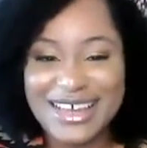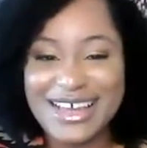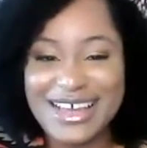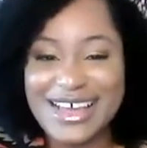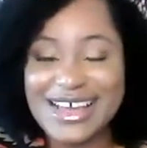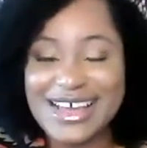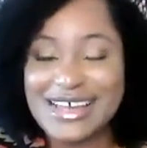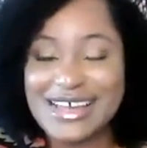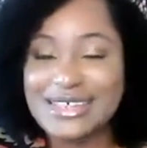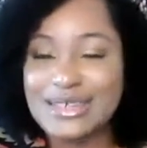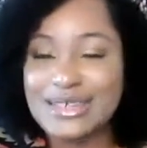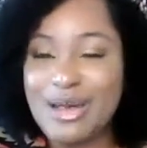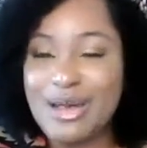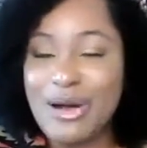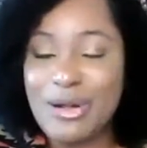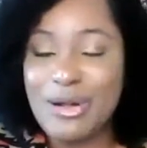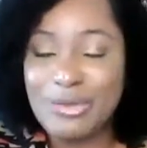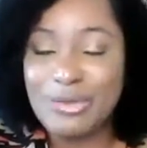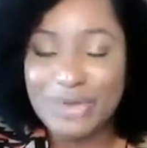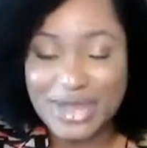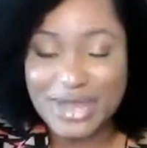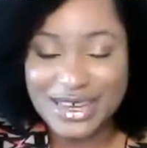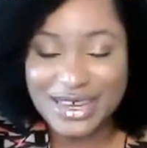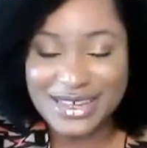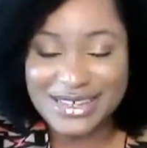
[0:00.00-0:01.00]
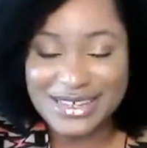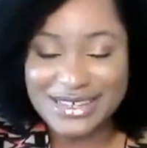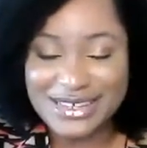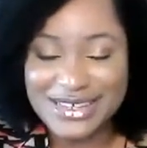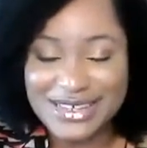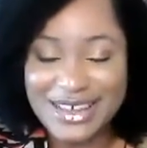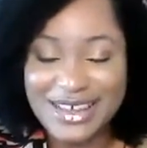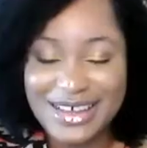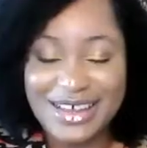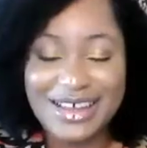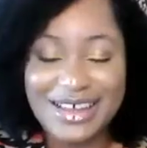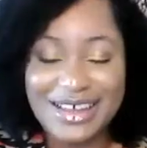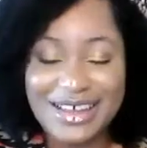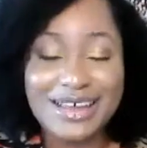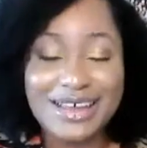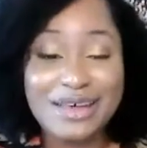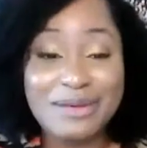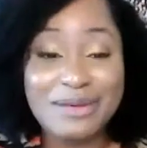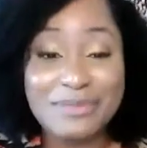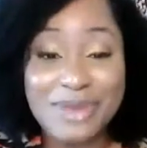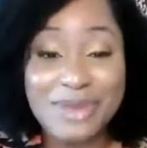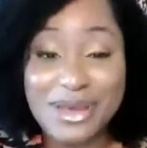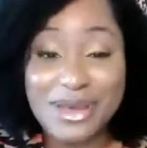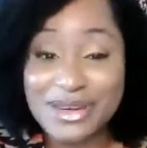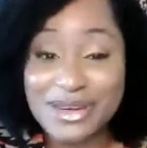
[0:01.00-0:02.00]
As always,
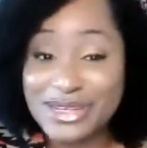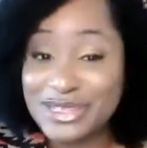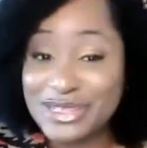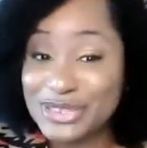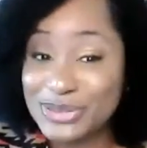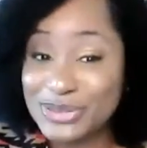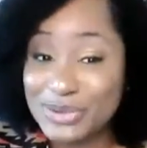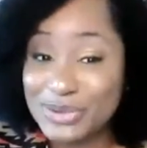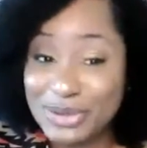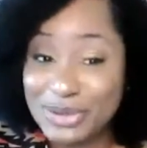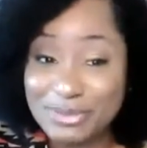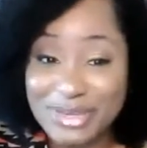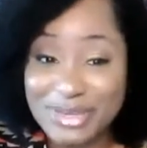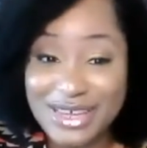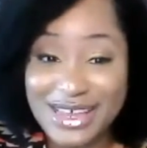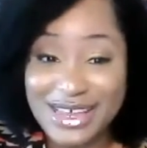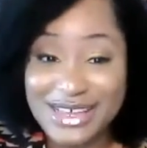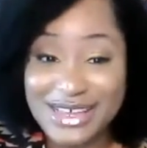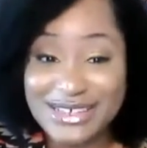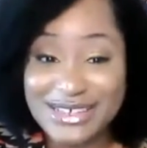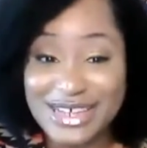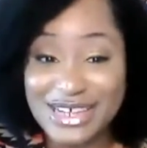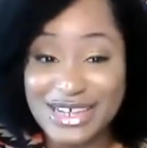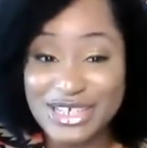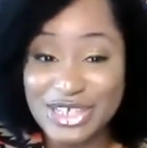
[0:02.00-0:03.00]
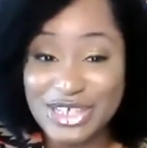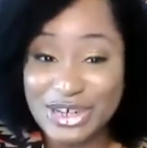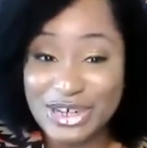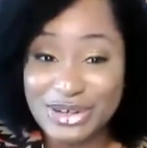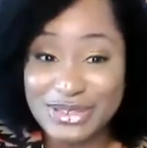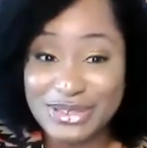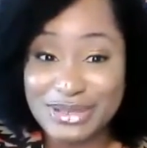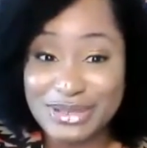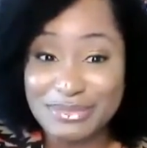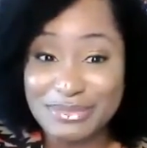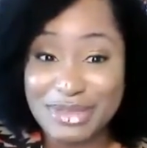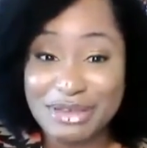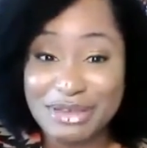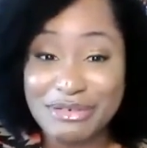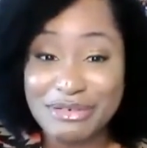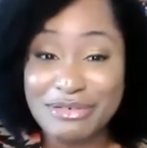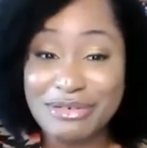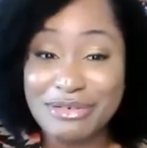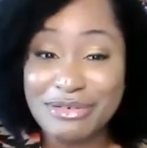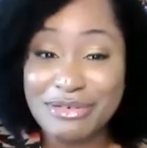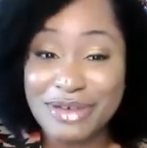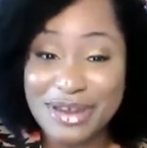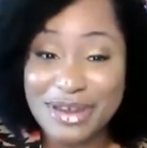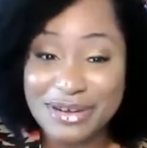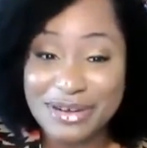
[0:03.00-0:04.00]
come on and join me as I share some
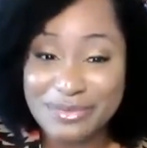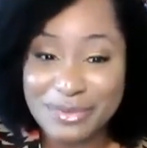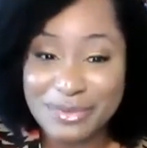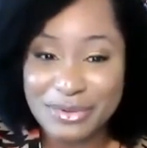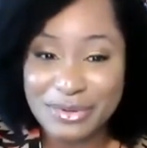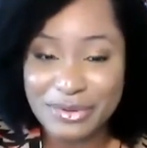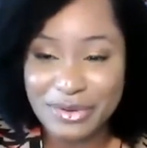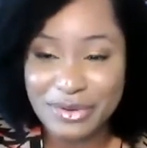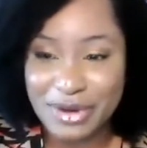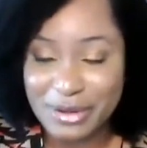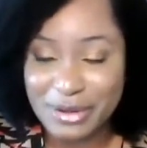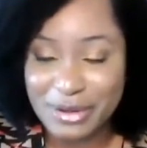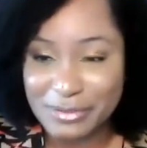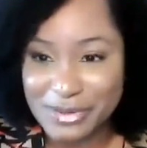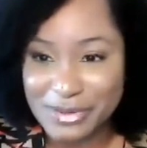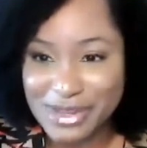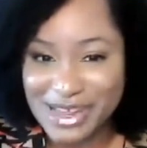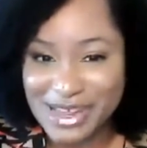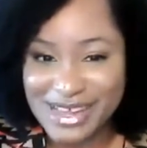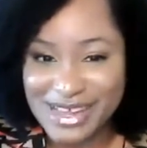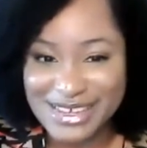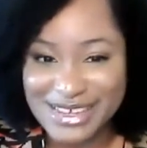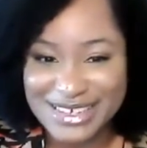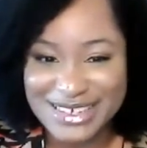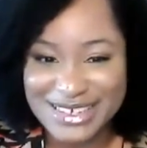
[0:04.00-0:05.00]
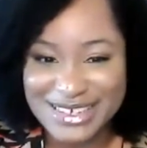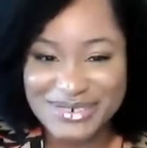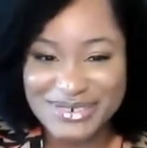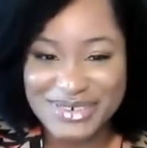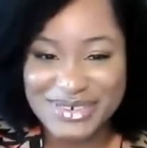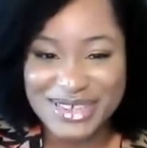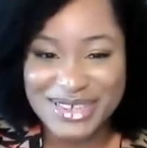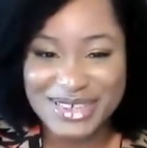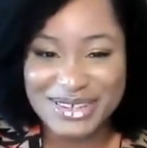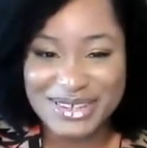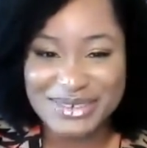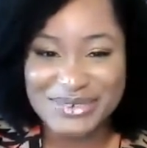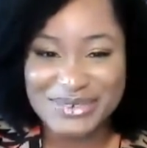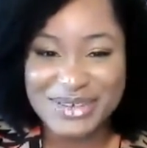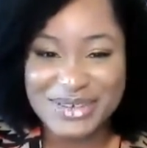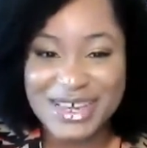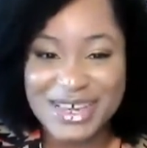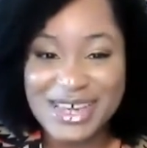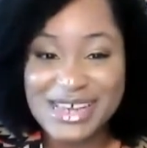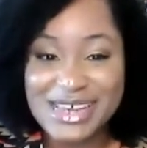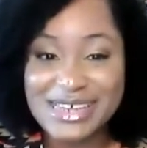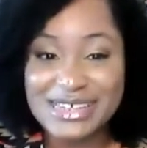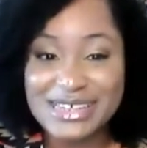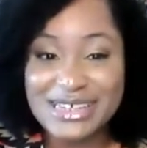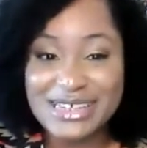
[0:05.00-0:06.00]
incredible content with you
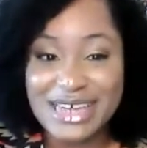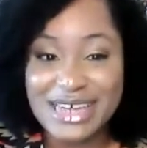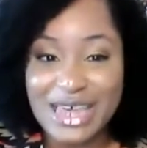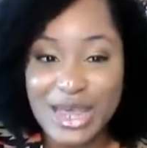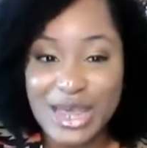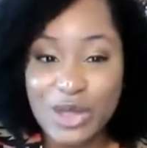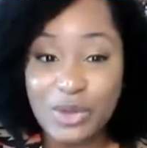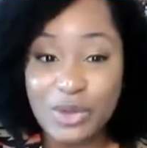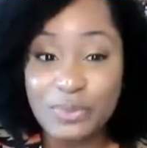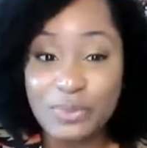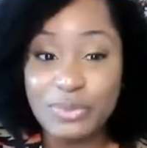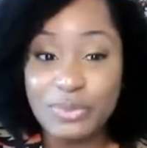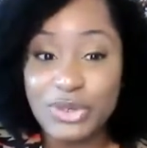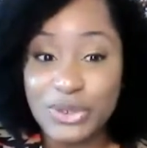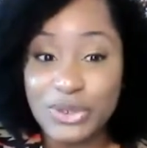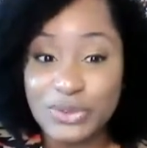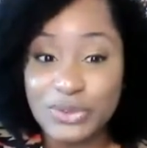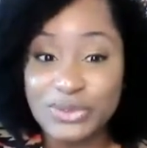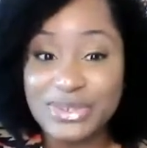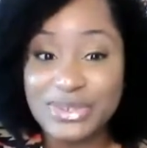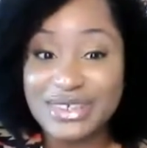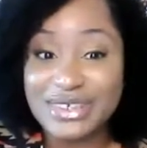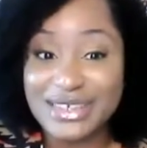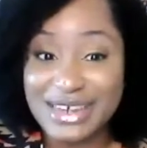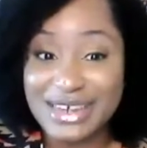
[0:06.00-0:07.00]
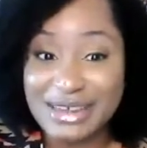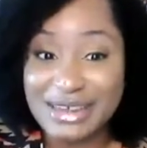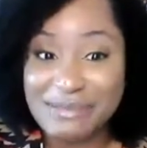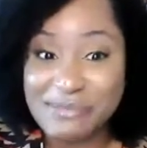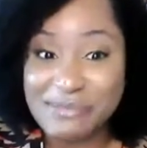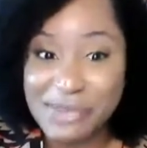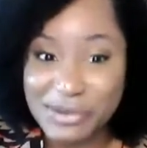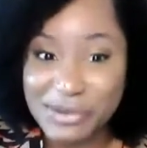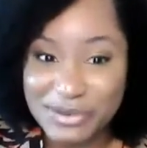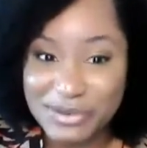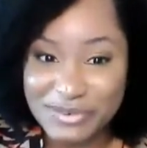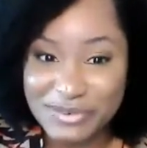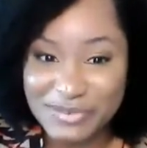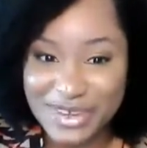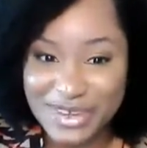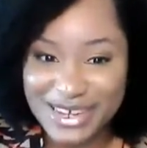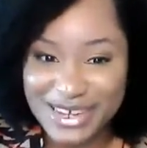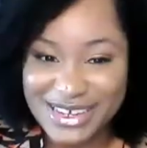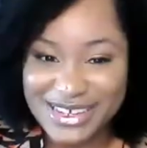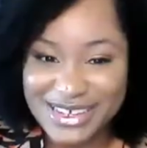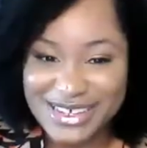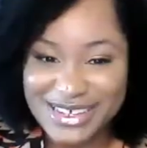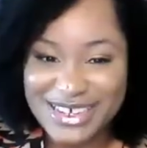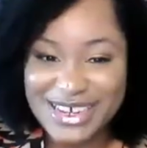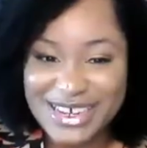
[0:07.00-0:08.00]
to help you stay
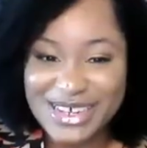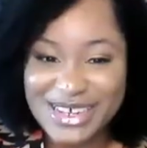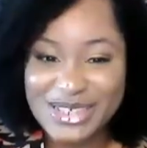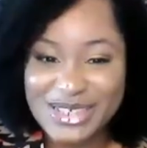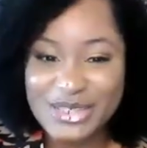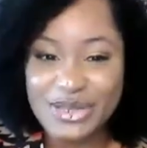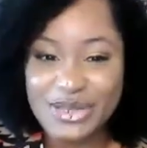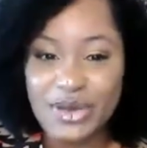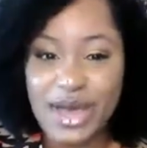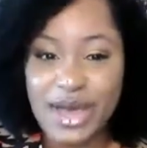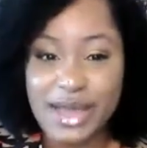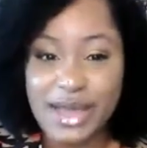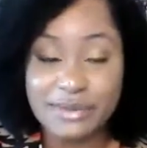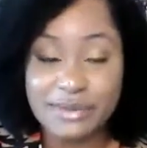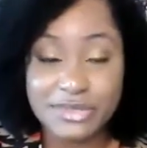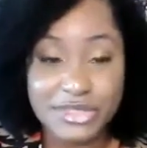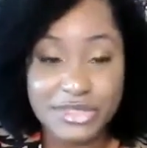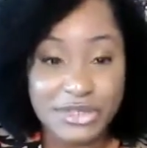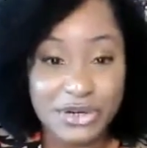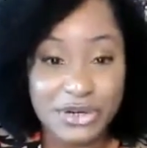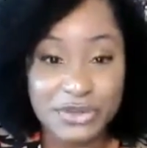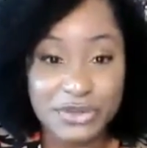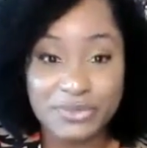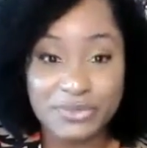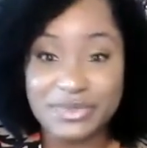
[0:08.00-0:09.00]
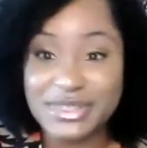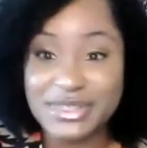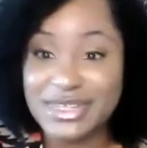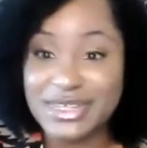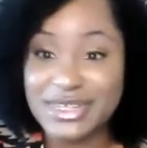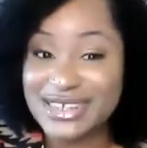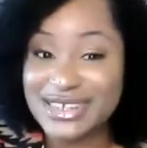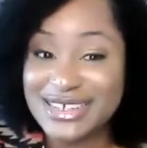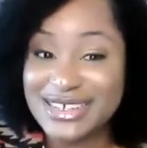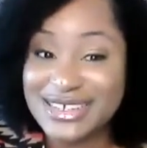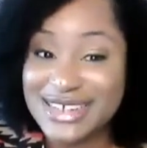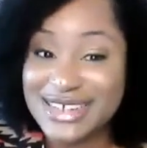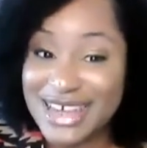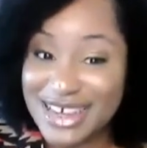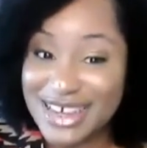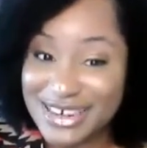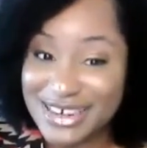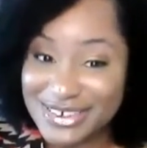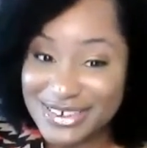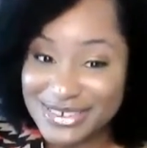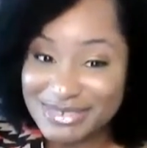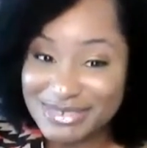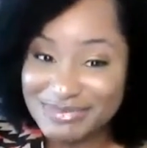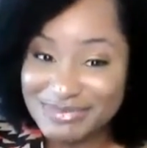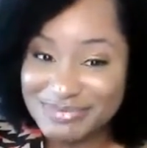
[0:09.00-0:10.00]
motivated. So I'm sure you've seen the
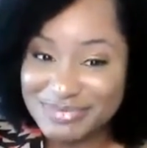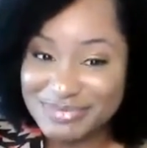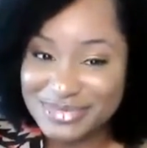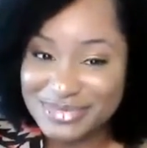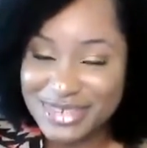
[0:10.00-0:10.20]
title.